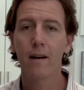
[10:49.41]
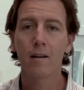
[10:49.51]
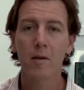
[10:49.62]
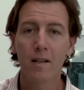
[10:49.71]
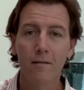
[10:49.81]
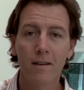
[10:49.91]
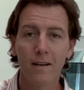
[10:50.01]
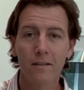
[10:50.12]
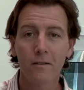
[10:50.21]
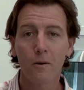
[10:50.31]
are gonna be living
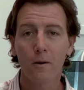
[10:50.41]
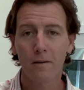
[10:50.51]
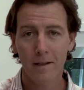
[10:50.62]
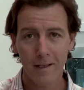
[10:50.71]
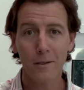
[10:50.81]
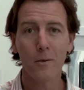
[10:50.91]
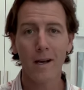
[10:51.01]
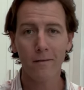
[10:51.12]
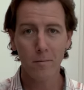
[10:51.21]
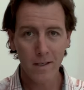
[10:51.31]
next door, they do
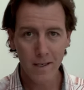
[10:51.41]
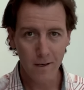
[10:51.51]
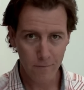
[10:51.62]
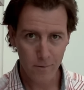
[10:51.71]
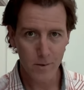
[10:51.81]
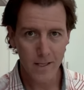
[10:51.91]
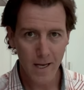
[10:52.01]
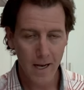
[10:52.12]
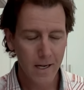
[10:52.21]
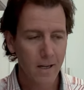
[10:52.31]
have to be careful with
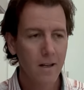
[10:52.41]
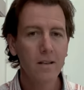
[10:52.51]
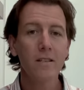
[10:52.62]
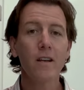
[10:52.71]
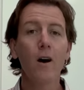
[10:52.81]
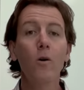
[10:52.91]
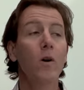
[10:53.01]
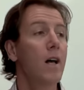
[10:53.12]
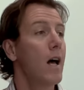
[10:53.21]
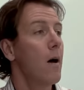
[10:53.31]
that.
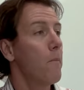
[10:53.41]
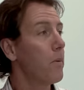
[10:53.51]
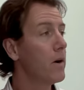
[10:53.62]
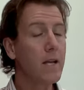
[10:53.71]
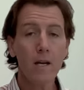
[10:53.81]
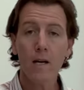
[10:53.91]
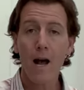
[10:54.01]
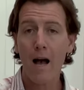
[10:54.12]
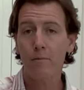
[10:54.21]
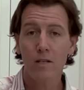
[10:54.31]
So, pretty good
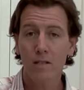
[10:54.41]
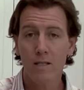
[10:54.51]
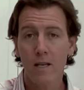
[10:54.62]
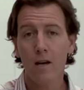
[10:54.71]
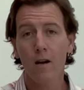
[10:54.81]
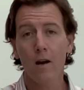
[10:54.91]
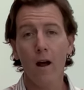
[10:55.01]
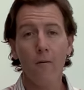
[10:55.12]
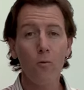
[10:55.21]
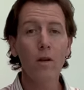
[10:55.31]
options here.
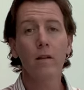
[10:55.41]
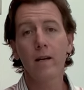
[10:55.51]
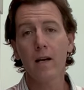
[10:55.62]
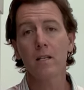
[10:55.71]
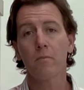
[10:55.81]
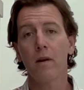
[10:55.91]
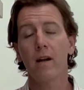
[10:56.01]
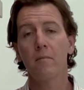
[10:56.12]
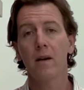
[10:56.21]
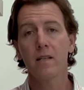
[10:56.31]
A really nice
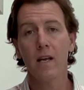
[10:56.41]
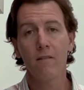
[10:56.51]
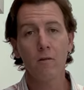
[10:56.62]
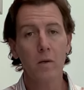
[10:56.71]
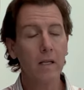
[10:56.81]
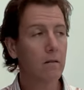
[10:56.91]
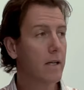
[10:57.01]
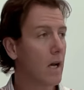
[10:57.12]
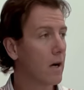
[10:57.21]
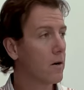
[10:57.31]
product by David
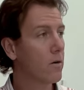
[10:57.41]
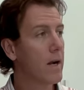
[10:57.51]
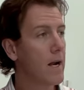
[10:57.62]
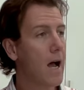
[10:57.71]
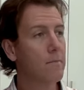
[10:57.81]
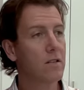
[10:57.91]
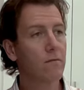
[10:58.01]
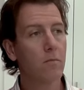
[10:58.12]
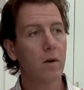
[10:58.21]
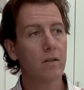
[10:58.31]
Weekley, a great option
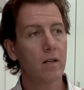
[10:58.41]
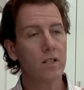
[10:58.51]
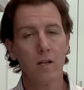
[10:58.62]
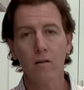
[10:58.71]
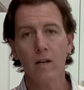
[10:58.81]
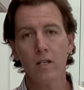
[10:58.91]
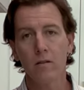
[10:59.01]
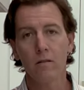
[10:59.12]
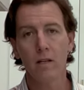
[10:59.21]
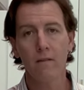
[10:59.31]
for
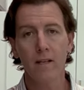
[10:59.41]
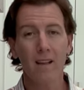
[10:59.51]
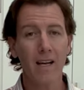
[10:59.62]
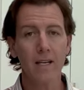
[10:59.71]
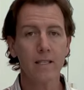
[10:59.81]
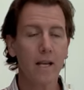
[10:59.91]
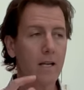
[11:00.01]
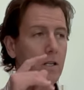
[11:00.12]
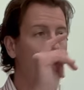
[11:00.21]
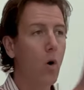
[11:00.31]
multi-generational living. Like I
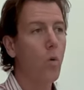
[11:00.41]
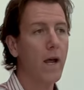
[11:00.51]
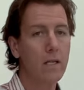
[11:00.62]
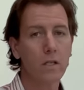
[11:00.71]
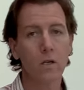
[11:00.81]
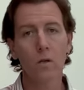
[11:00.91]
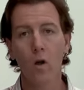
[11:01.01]
said, don't wait too